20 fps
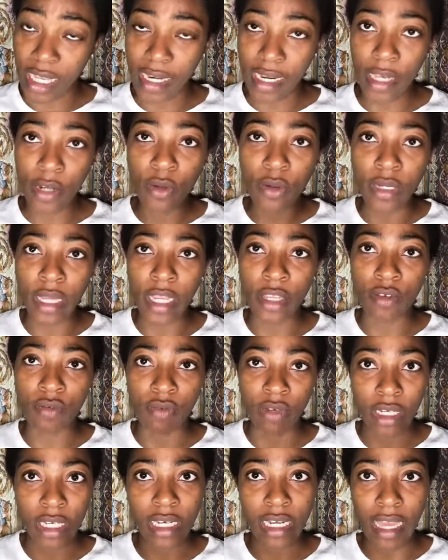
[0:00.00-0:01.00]
and I know that you
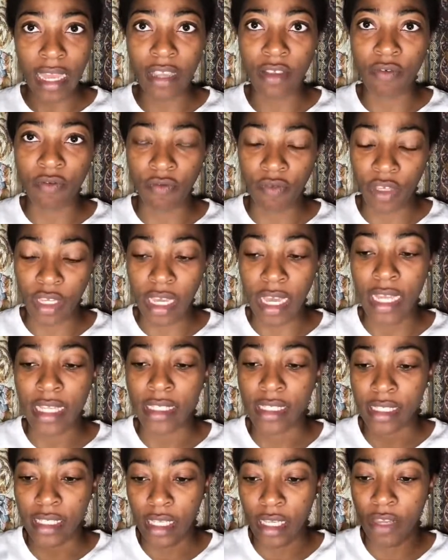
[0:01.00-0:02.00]
really like V
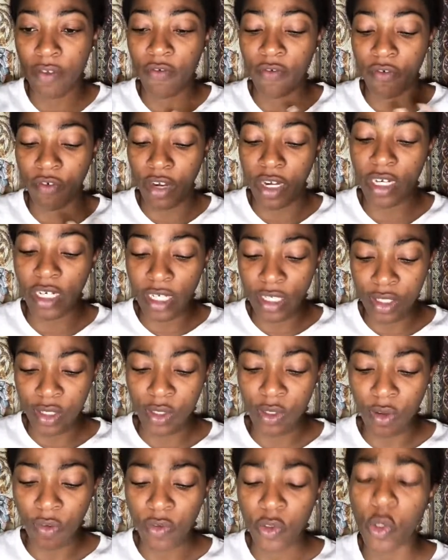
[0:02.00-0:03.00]
as a friend and
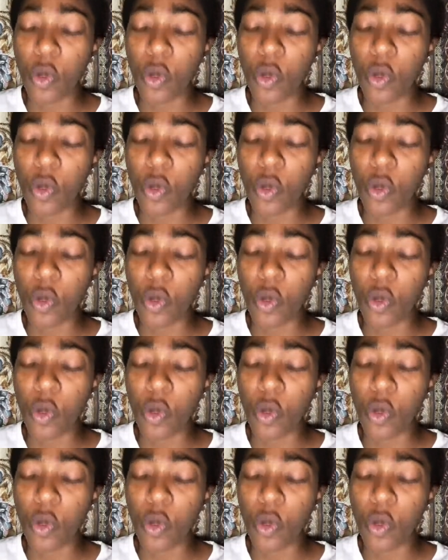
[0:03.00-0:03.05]
stuff.